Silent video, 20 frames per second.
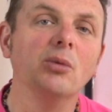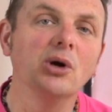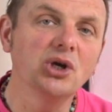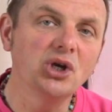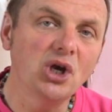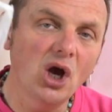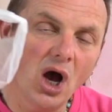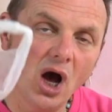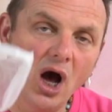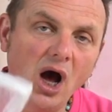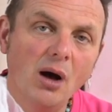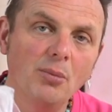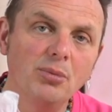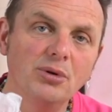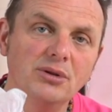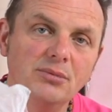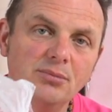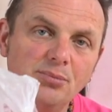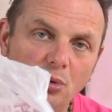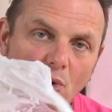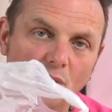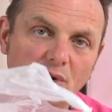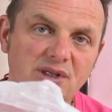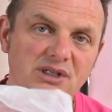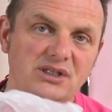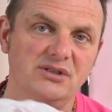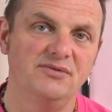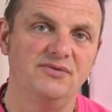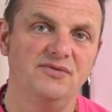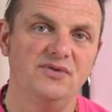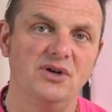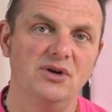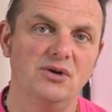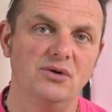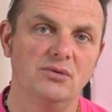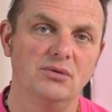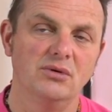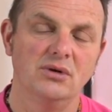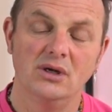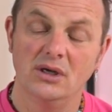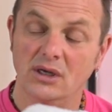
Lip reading: a carbon point of view.